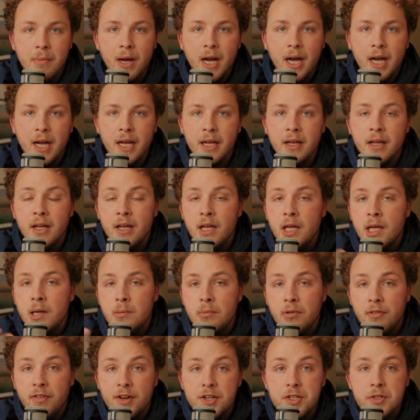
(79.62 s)
my
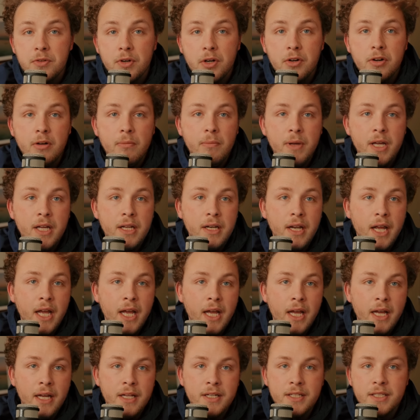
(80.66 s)
professional equipment
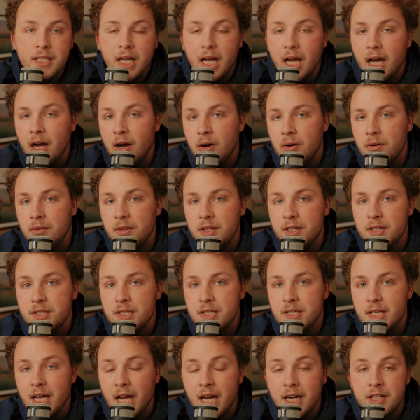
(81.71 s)
and how
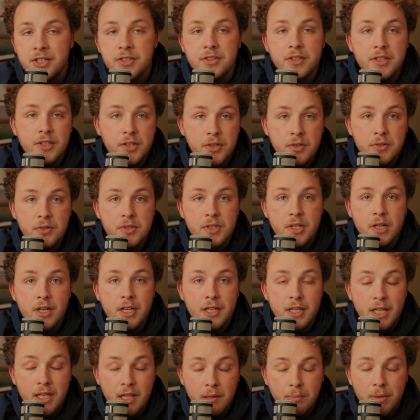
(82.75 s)
this is actually used on
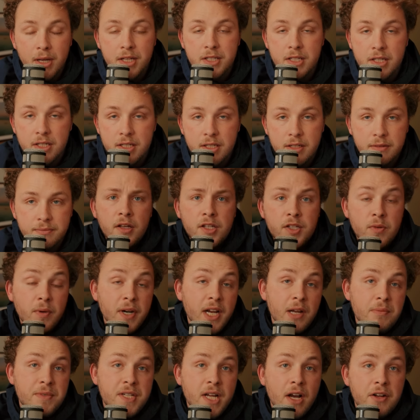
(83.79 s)
a daily basis. So when
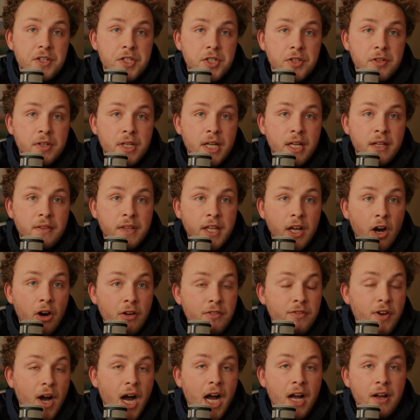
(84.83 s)
it comes down to it, the
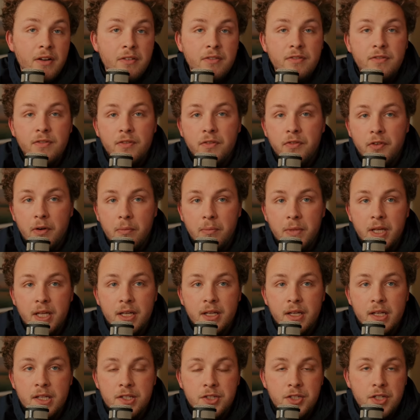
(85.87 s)
R five for
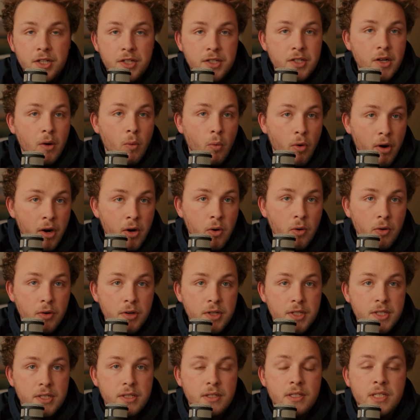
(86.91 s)
me is just a
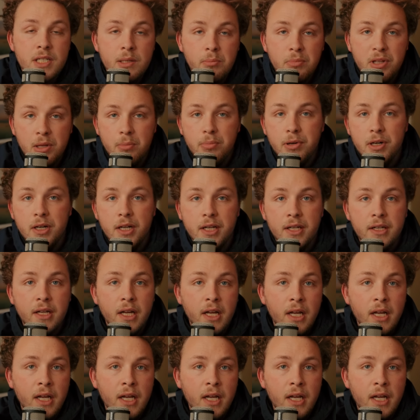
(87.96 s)
workhorse. Simply put,